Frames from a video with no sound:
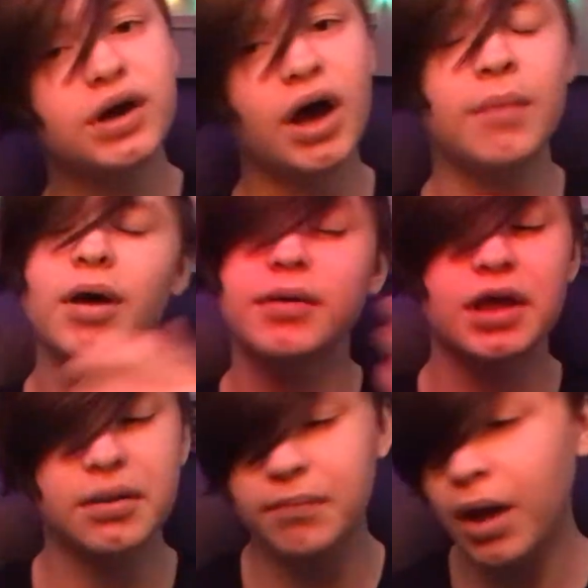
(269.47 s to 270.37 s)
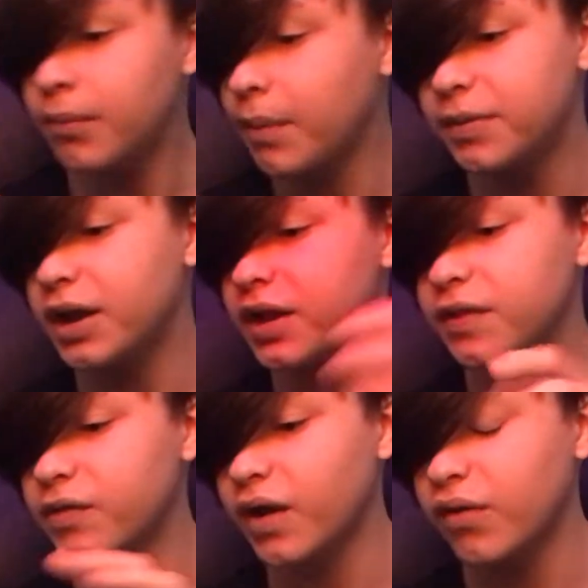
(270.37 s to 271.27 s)
I might get I might be getting
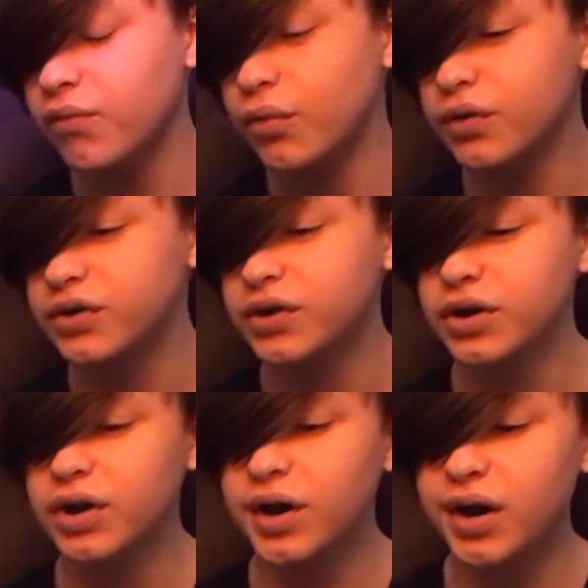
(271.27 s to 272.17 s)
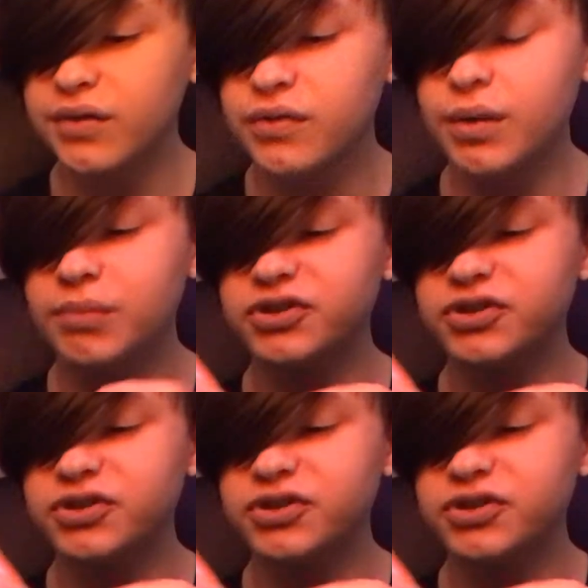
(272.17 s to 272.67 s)
these out of order. So number